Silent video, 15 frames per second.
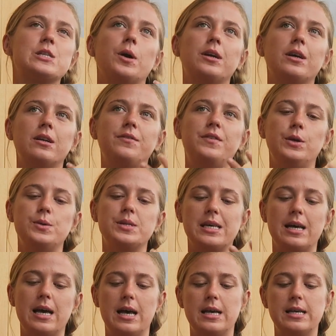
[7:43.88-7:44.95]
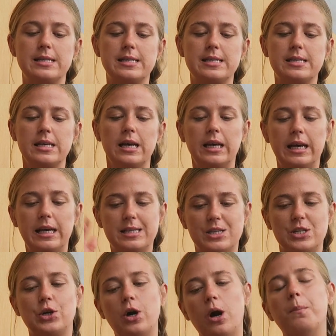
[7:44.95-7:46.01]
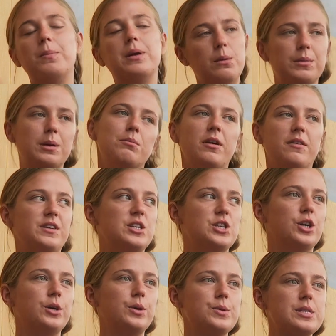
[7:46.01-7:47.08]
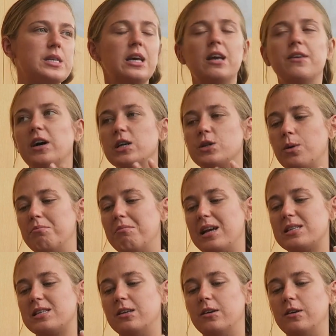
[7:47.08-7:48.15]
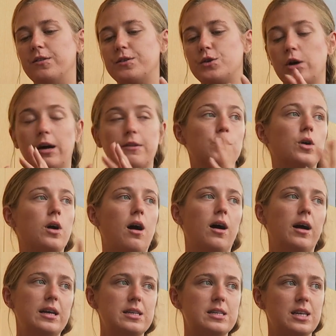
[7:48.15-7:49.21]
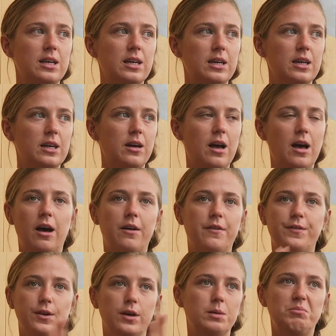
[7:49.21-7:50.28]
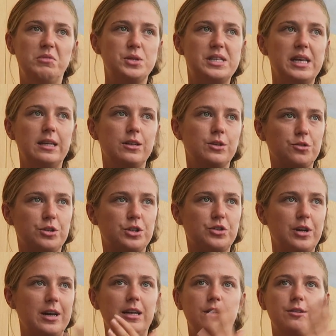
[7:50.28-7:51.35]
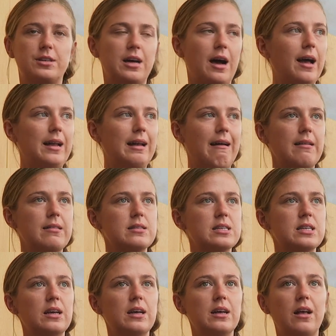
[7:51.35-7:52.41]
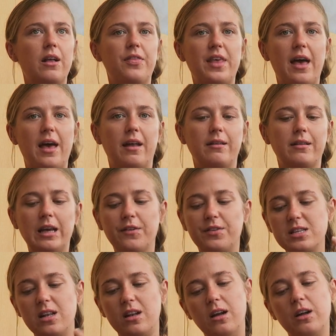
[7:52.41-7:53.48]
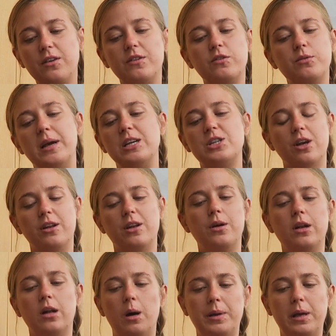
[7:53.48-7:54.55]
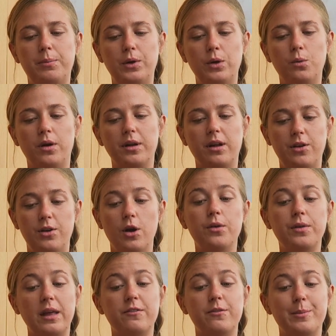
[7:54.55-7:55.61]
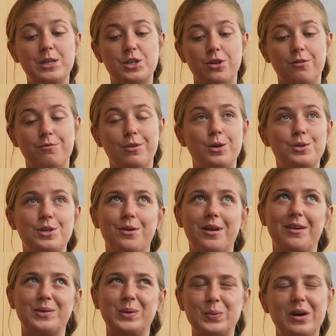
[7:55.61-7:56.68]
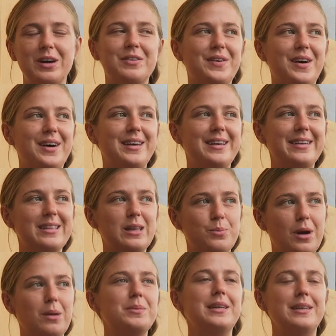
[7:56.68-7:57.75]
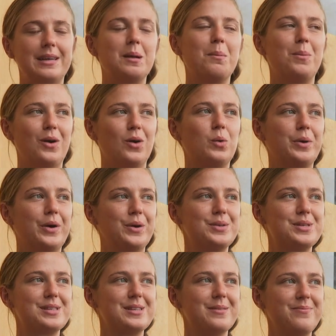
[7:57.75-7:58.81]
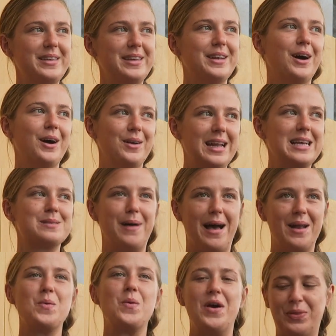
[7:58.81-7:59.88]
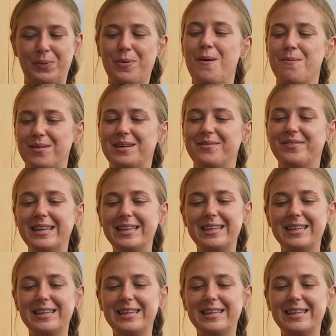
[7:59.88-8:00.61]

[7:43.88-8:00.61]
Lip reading: So I kind of use it as it's to complement my videos. If I do a massive travel guide for New Zealand or Australia or Thailand, then if there's a lot of information, I know a lot of people who want to know that information on the road don't have good Wi-Fi, they'll probably need a blog post, less bandwidth problem.